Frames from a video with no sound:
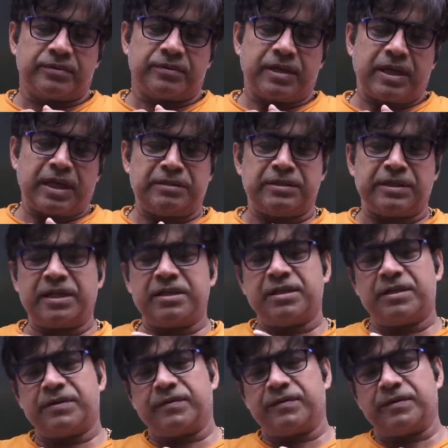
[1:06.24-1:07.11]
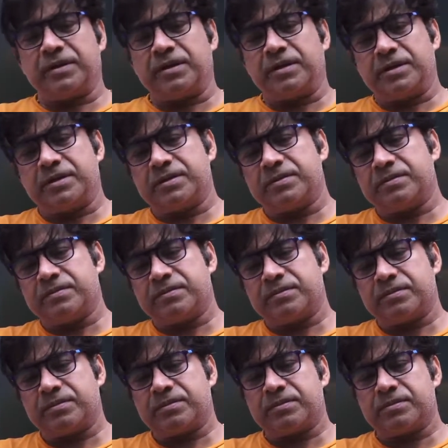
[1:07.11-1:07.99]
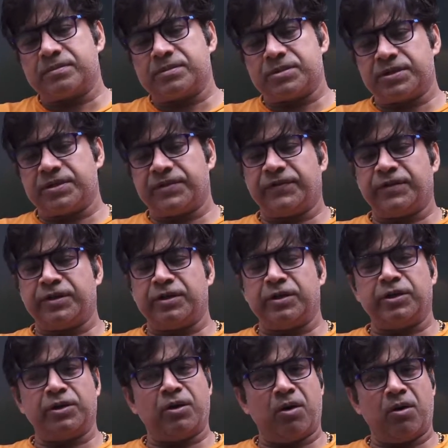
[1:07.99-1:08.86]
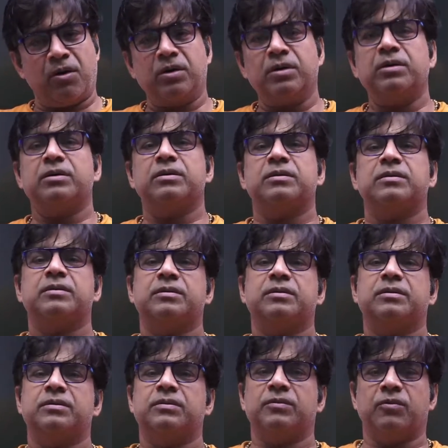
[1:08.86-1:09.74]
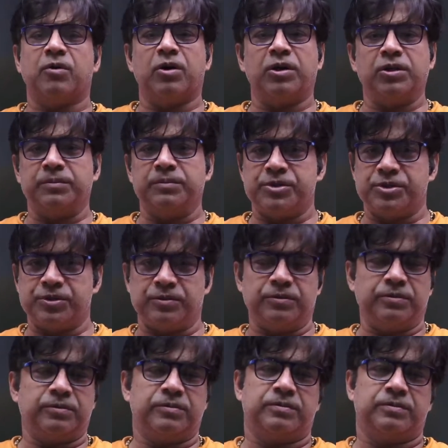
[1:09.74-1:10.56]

And that is G.C. Leong, Volume 2.